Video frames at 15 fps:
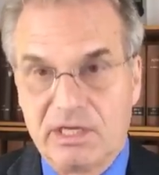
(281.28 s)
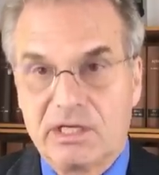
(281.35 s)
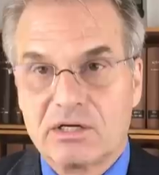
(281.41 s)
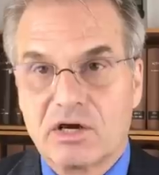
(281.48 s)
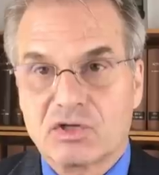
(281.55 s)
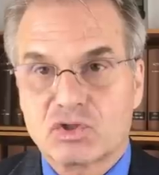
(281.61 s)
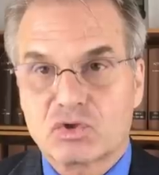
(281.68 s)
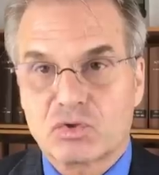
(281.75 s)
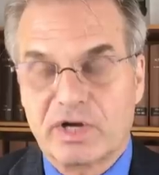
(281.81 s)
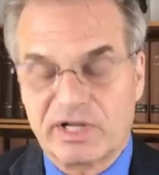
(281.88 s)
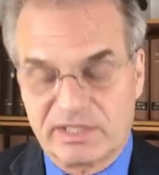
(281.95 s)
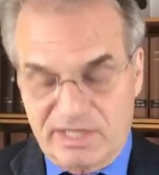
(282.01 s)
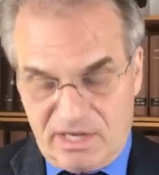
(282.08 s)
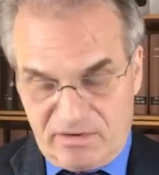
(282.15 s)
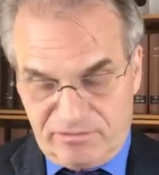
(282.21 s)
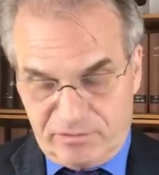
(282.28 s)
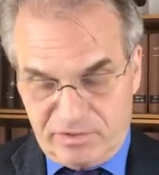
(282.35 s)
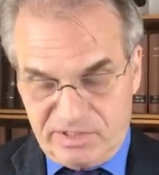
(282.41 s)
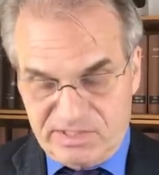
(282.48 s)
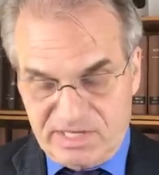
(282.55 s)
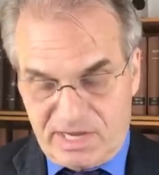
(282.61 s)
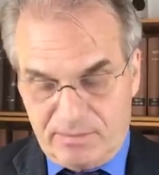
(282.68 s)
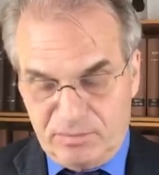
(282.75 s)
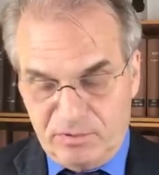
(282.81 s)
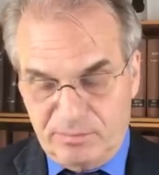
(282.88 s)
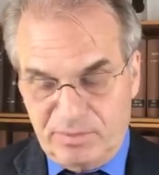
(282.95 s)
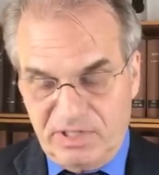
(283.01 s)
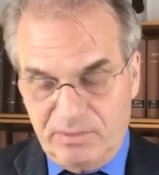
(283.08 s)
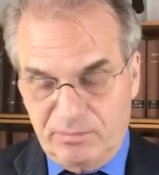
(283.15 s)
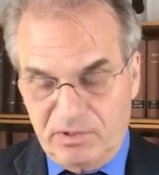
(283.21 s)
In Australia, for example,
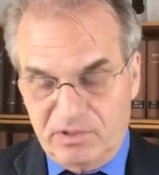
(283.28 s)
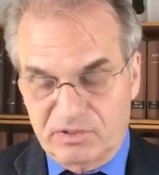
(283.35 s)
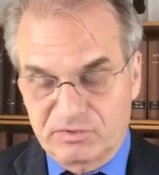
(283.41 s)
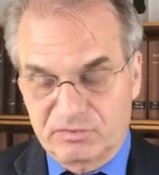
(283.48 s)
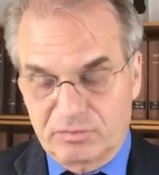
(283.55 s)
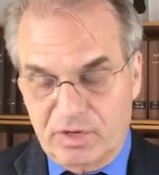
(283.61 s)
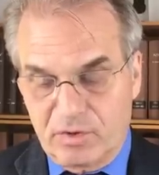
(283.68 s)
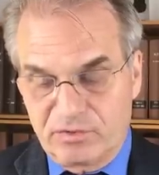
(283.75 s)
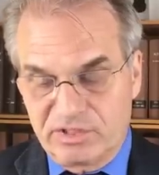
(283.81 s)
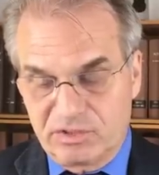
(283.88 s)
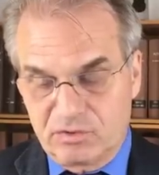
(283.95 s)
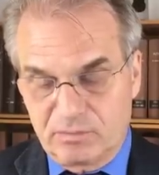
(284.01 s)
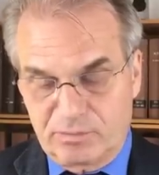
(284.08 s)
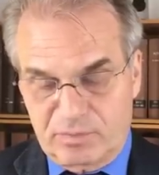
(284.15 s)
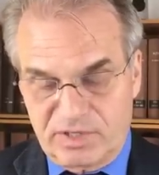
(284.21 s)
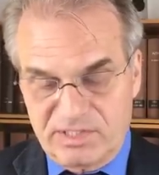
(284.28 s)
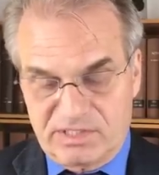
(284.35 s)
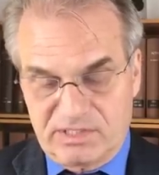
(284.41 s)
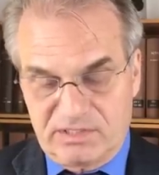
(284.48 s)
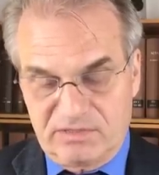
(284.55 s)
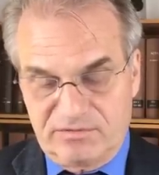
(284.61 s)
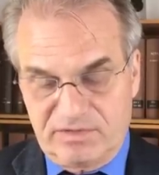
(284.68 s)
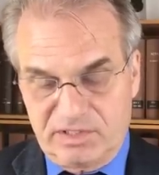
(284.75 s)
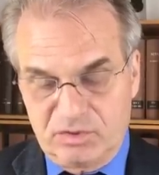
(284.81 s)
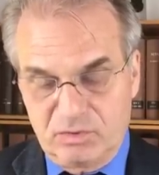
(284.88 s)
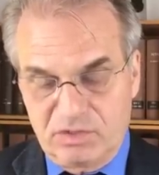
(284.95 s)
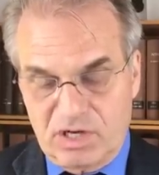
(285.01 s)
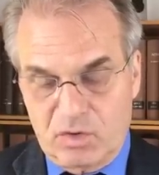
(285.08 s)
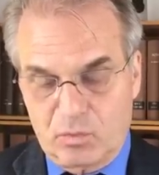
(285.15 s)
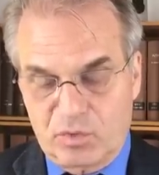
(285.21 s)
people are thrown into prison if they do
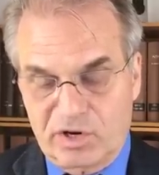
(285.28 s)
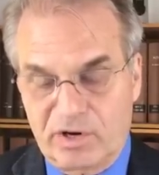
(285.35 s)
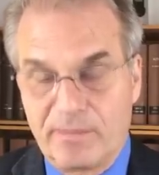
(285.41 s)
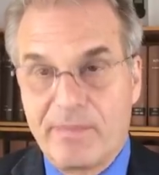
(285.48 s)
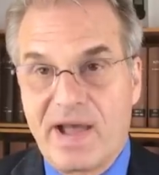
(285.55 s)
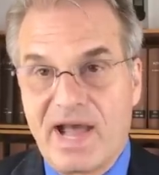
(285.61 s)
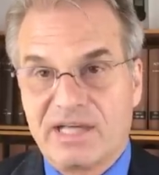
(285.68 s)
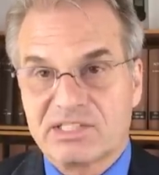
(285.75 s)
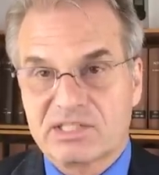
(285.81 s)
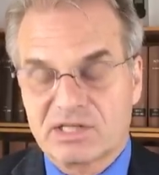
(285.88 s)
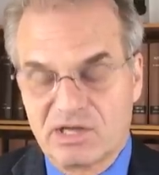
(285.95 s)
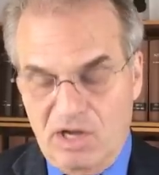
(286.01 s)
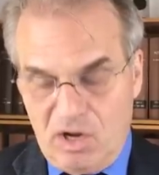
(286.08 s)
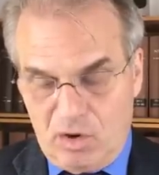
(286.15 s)
not wear a mask